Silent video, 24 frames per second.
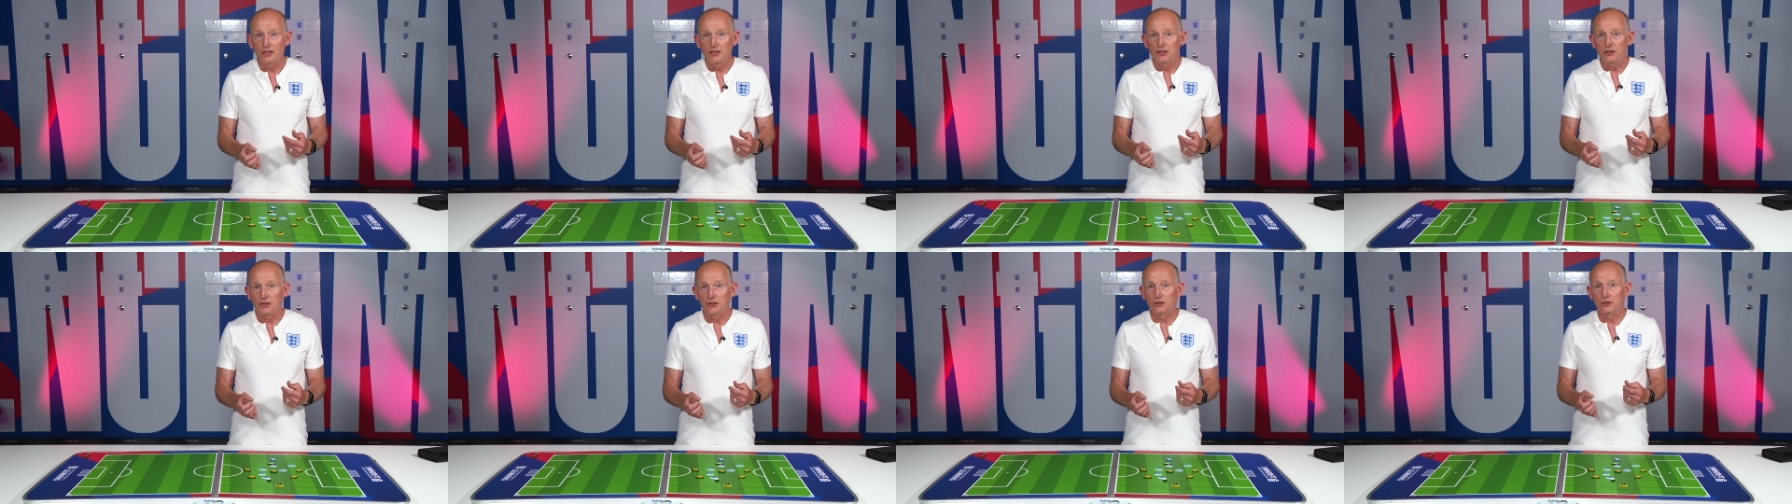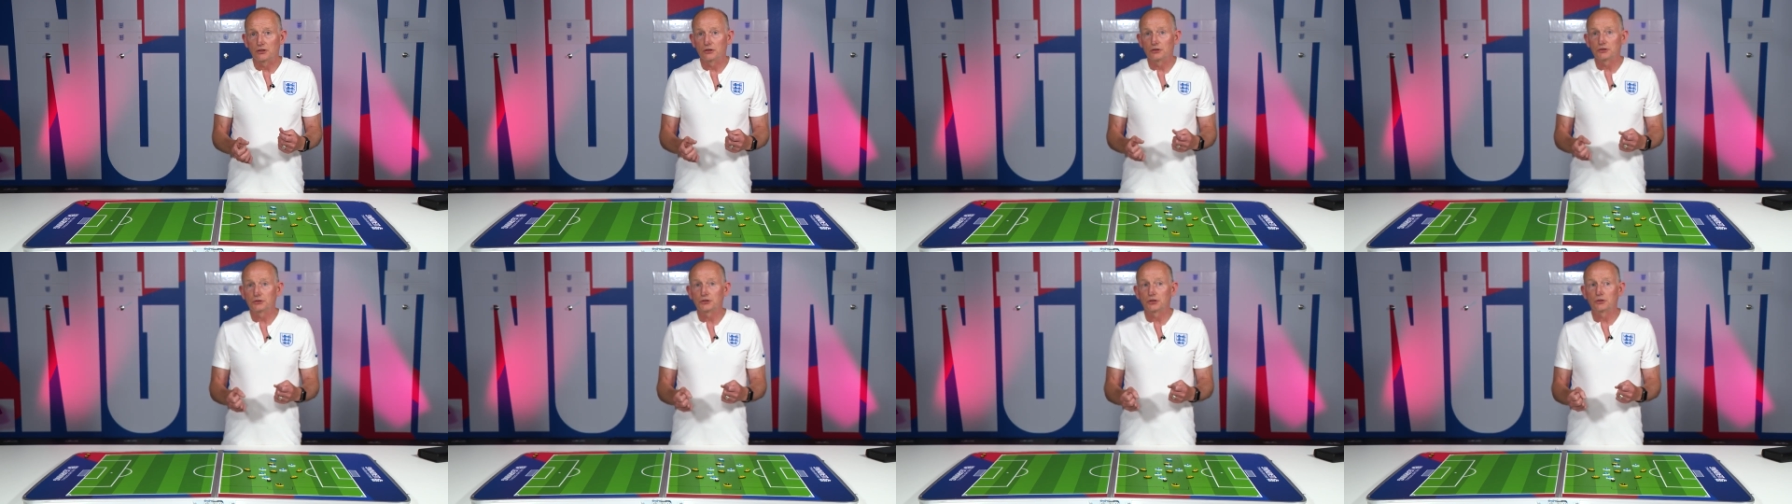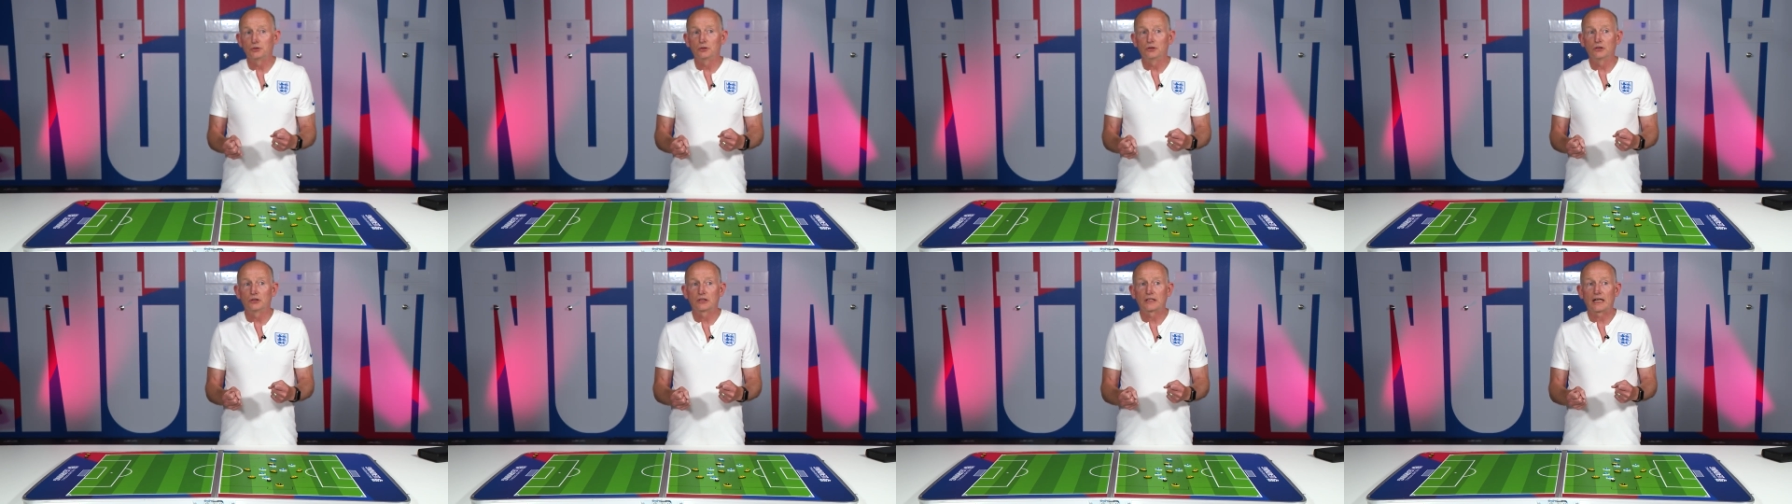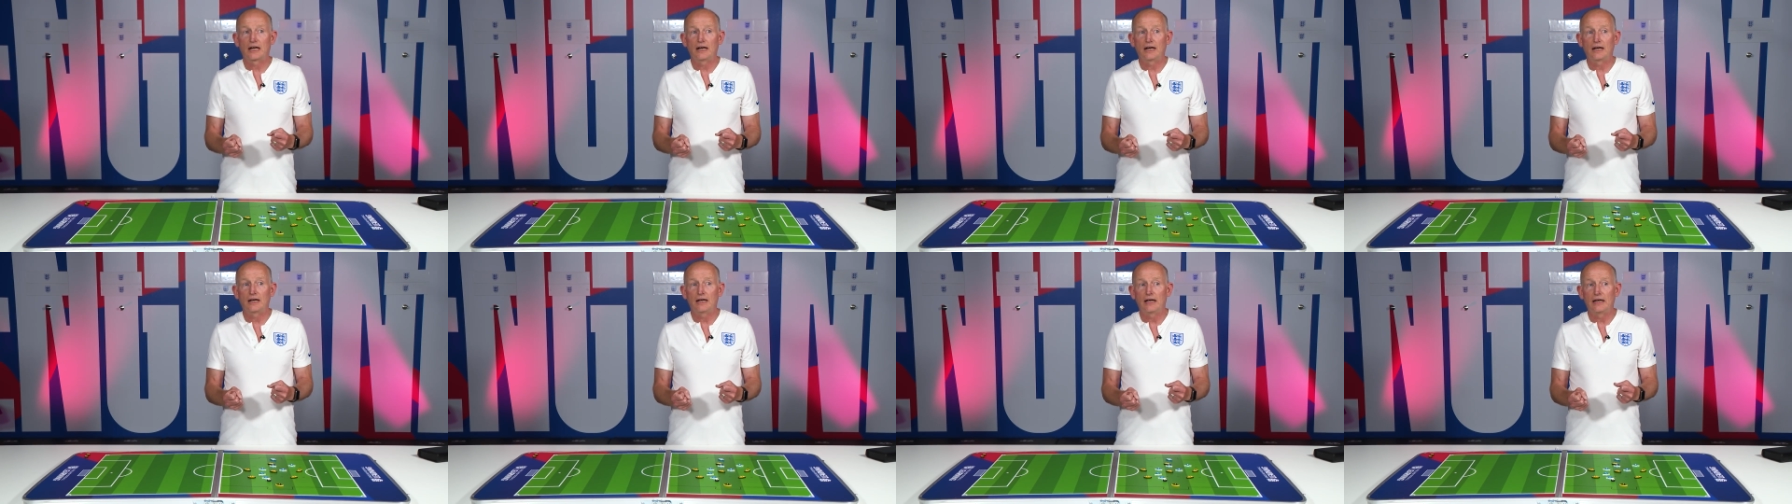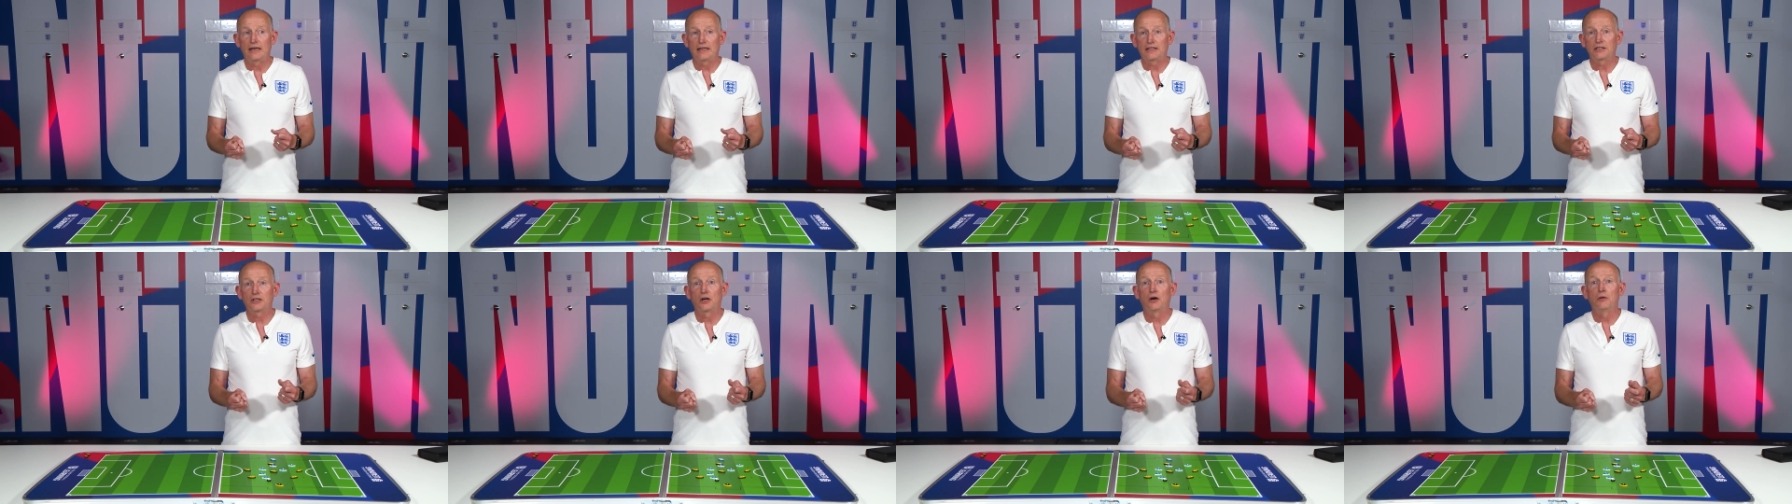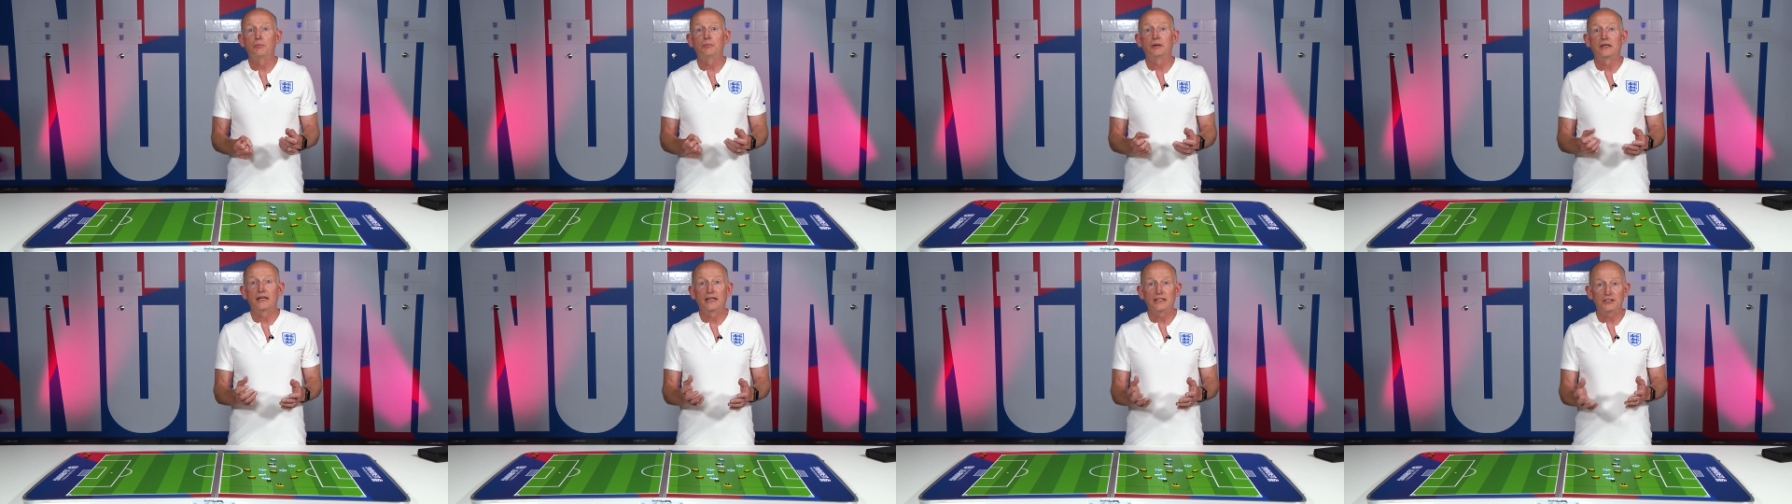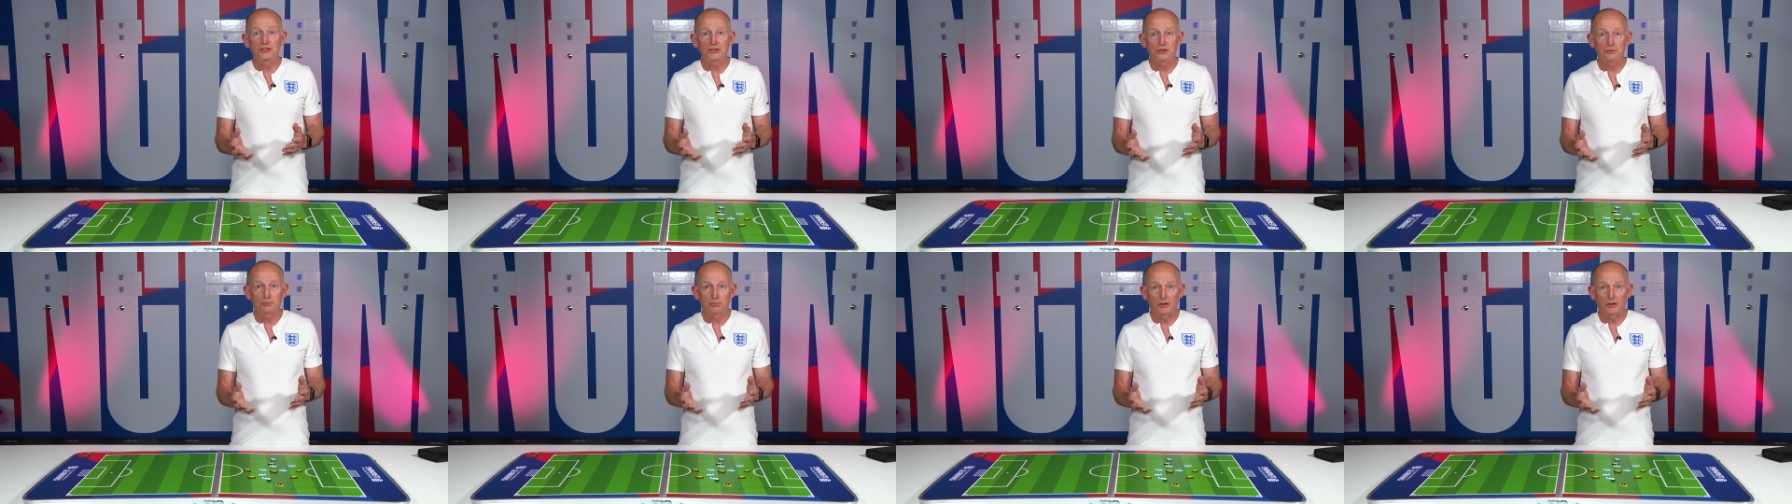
You could also look at a combination